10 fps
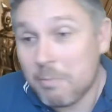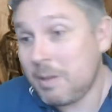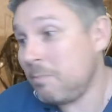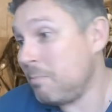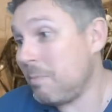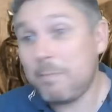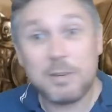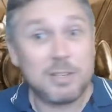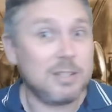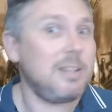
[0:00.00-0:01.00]
I mean, maybe
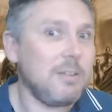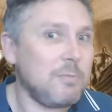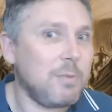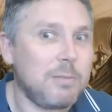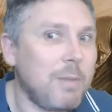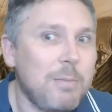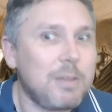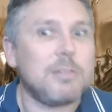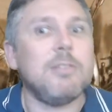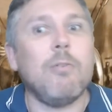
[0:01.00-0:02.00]
she did. We, maybe
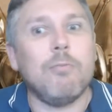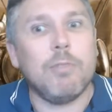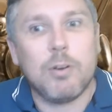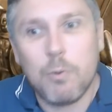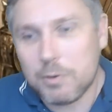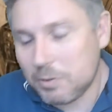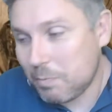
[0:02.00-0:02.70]
it's not recorded,